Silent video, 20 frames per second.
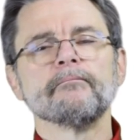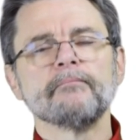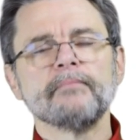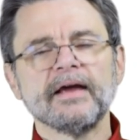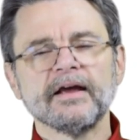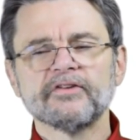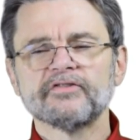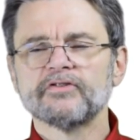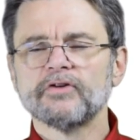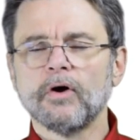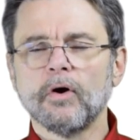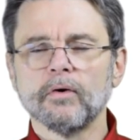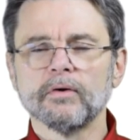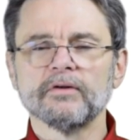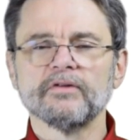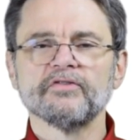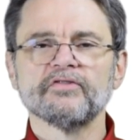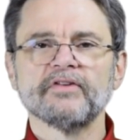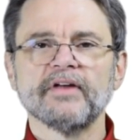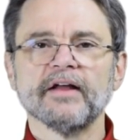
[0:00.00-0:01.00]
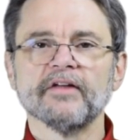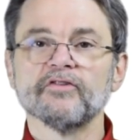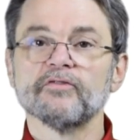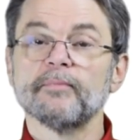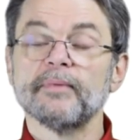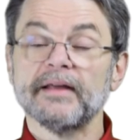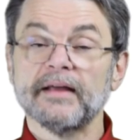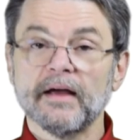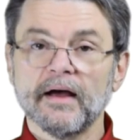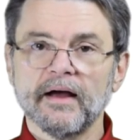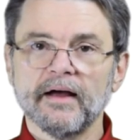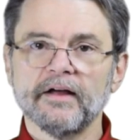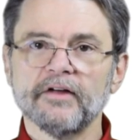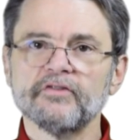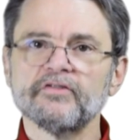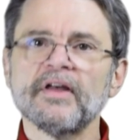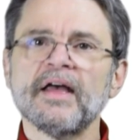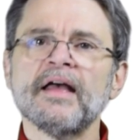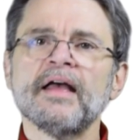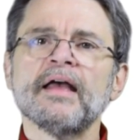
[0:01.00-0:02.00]
makes total sense
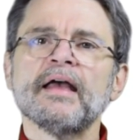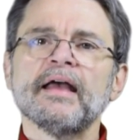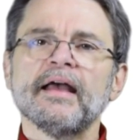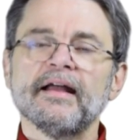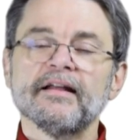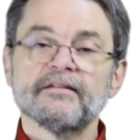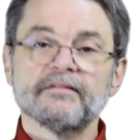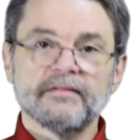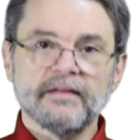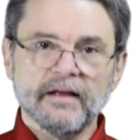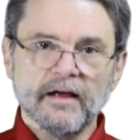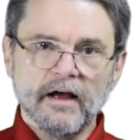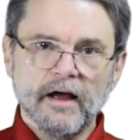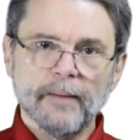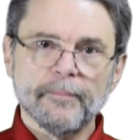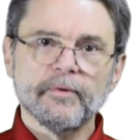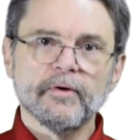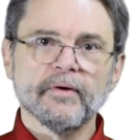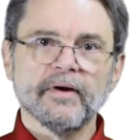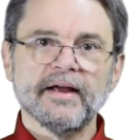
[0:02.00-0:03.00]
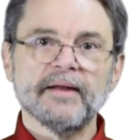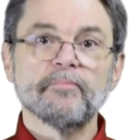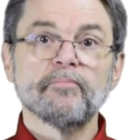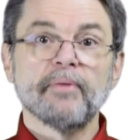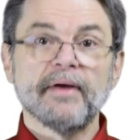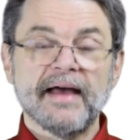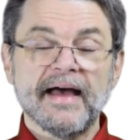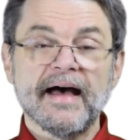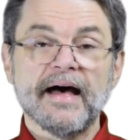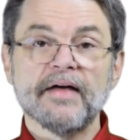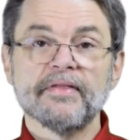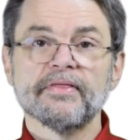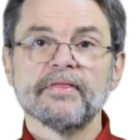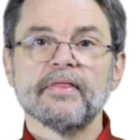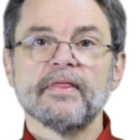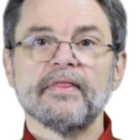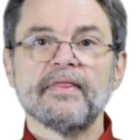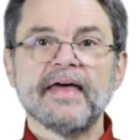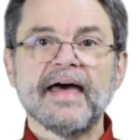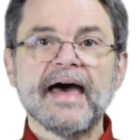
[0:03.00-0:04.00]
because it's the upgrade path
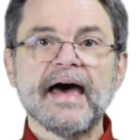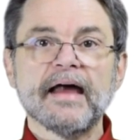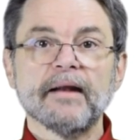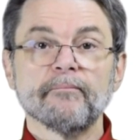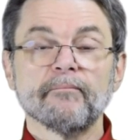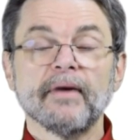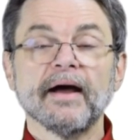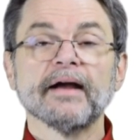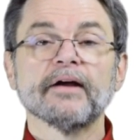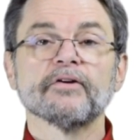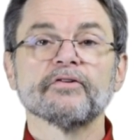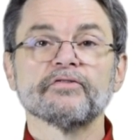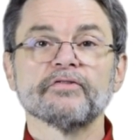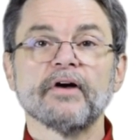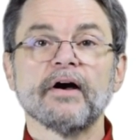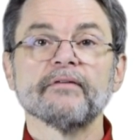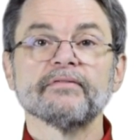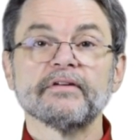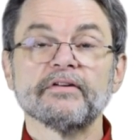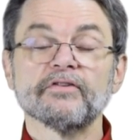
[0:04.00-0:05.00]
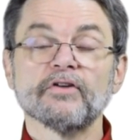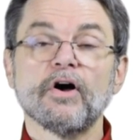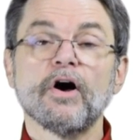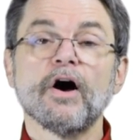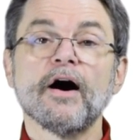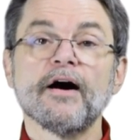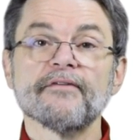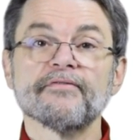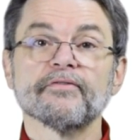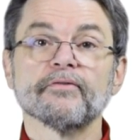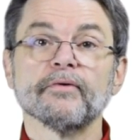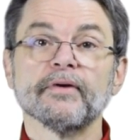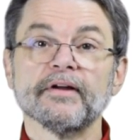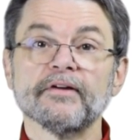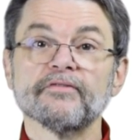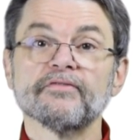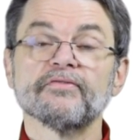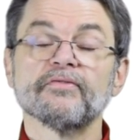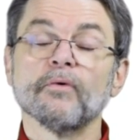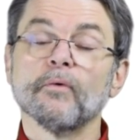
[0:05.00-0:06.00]
that Microsoft is
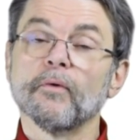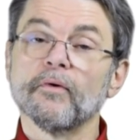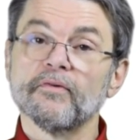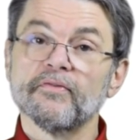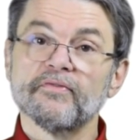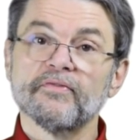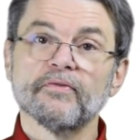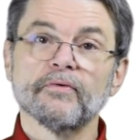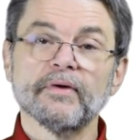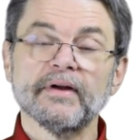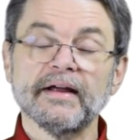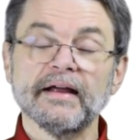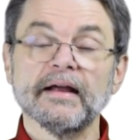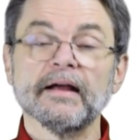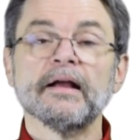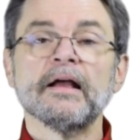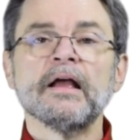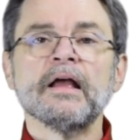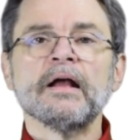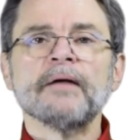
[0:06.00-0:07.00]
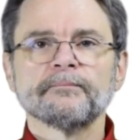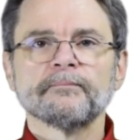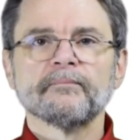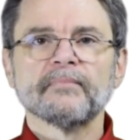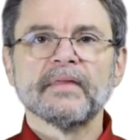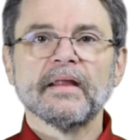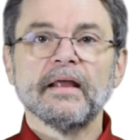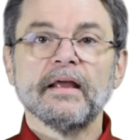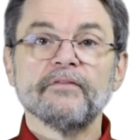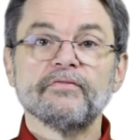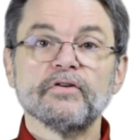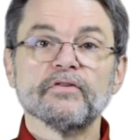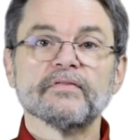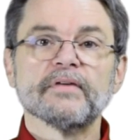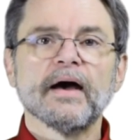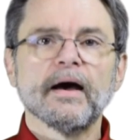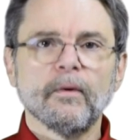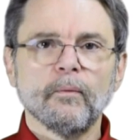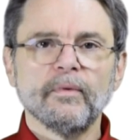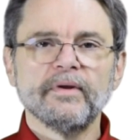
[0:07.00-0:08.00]
offering for free. If you've
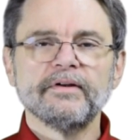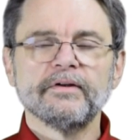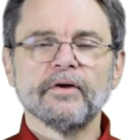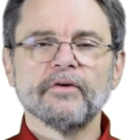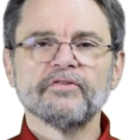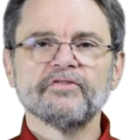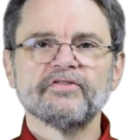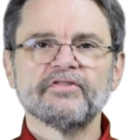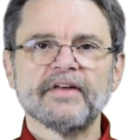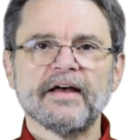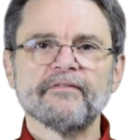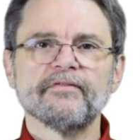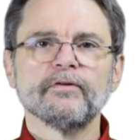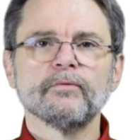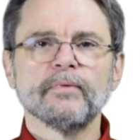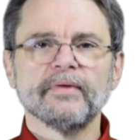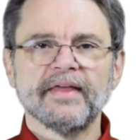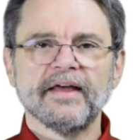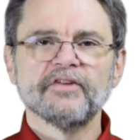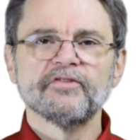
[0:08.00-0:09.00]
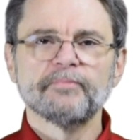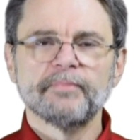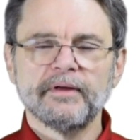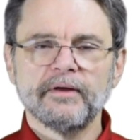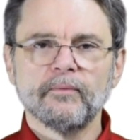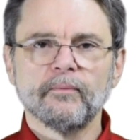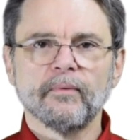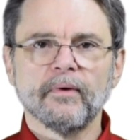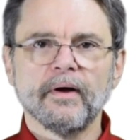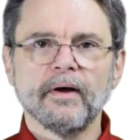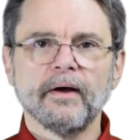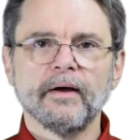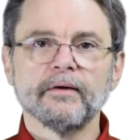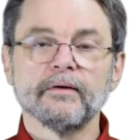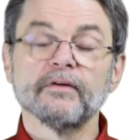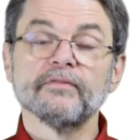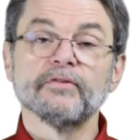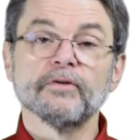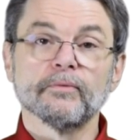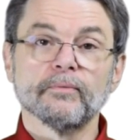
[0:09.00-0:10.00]
got Windows 7 with
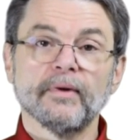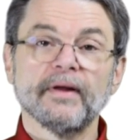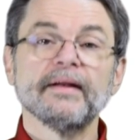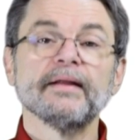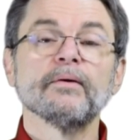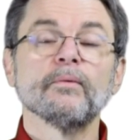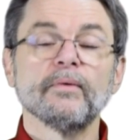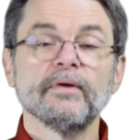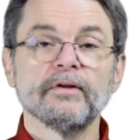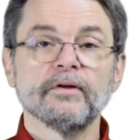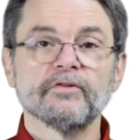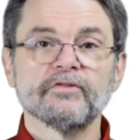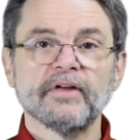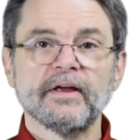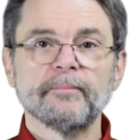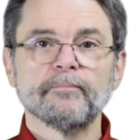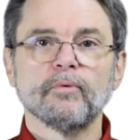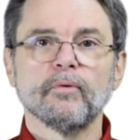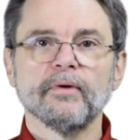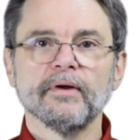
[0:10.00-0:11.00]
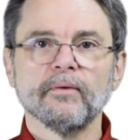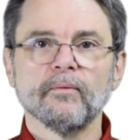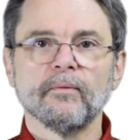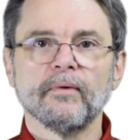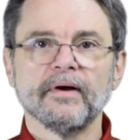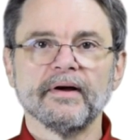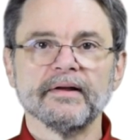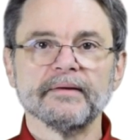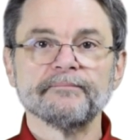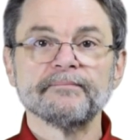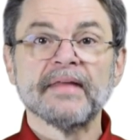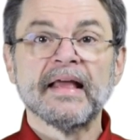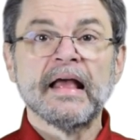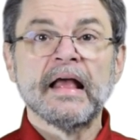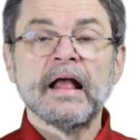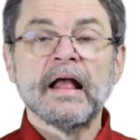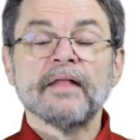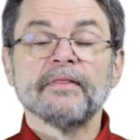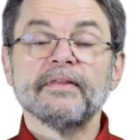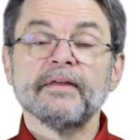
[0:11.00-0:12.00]
SP1 or if you're running Windows 8.1,
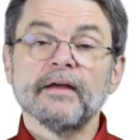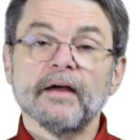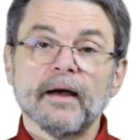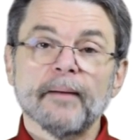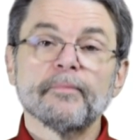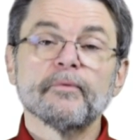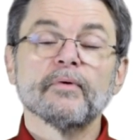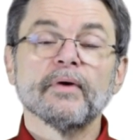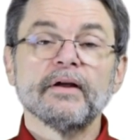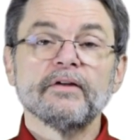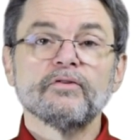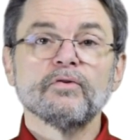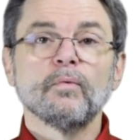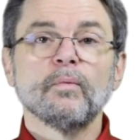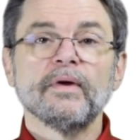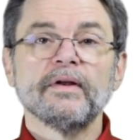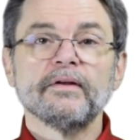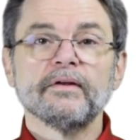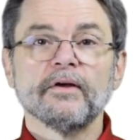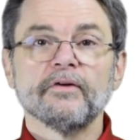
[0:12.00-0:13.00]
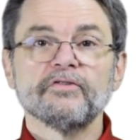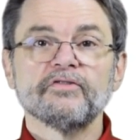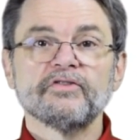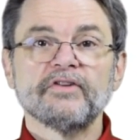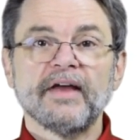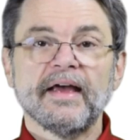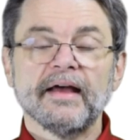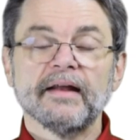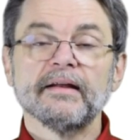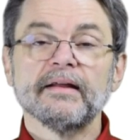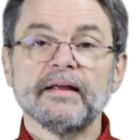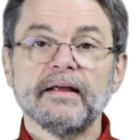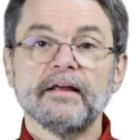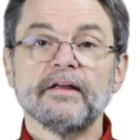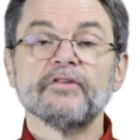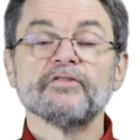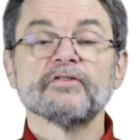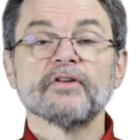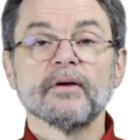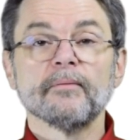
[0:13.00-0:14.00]
the upgrade to Windows 10
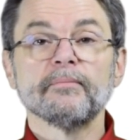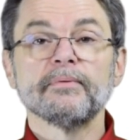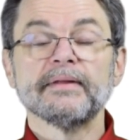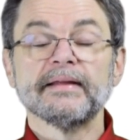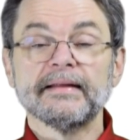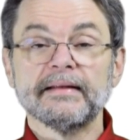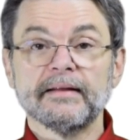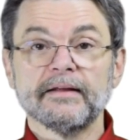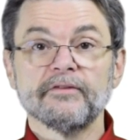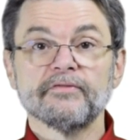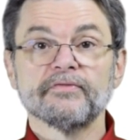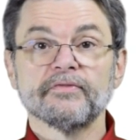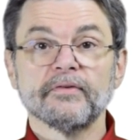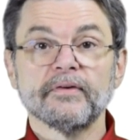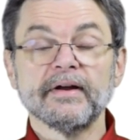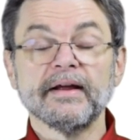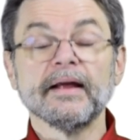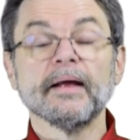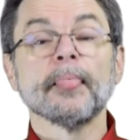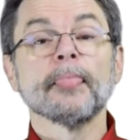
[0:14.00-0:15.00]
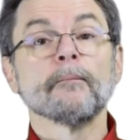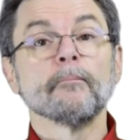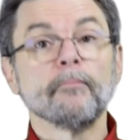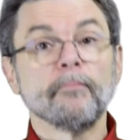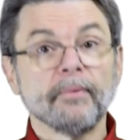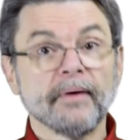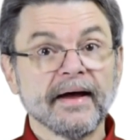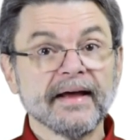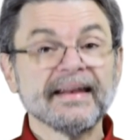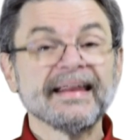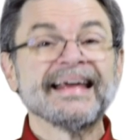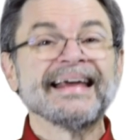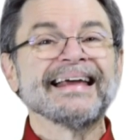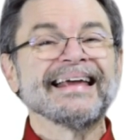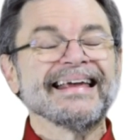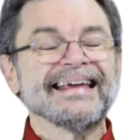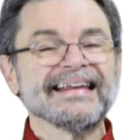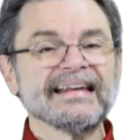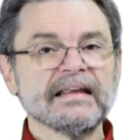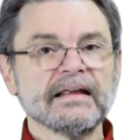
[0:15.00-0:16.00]
is completely free, but
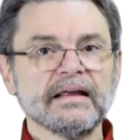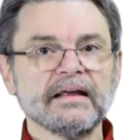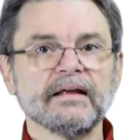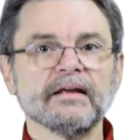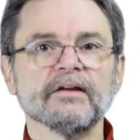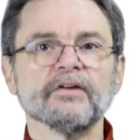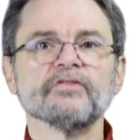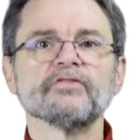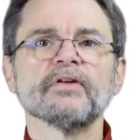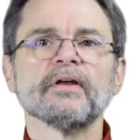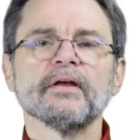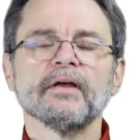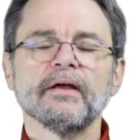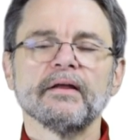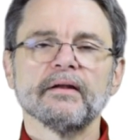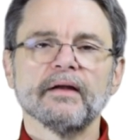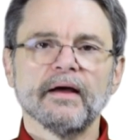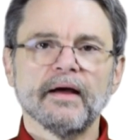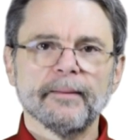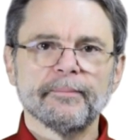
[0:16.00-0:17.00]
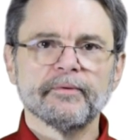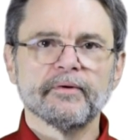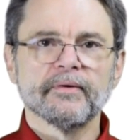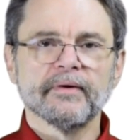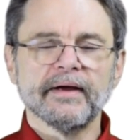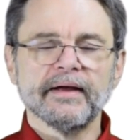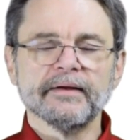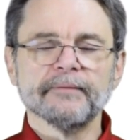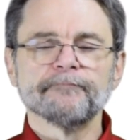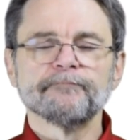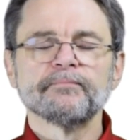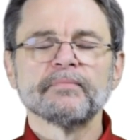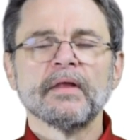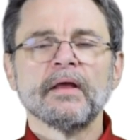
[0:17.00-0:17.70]
it is an upgrade.